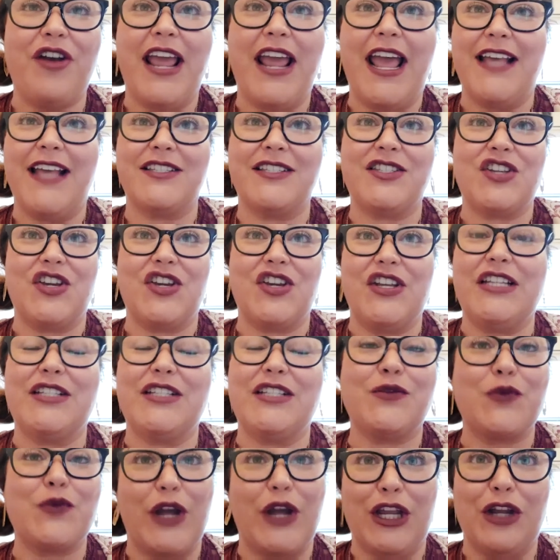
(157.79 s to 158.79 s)
as good as
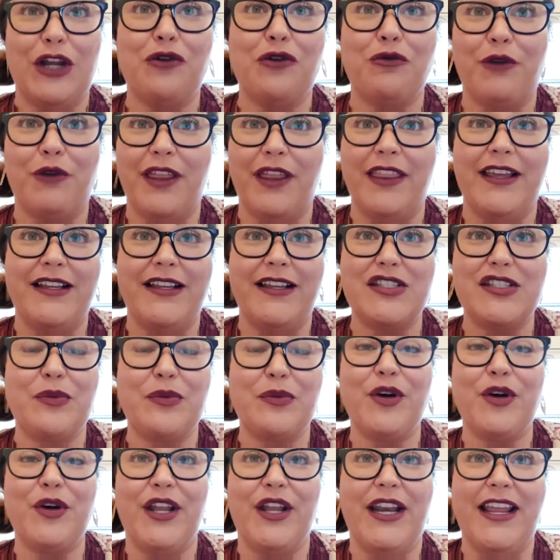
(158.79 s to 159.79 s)
what you're willing to
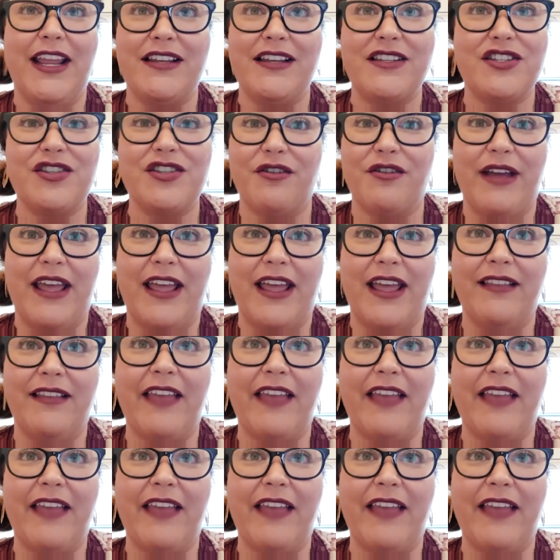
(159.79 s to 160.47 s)
put into it.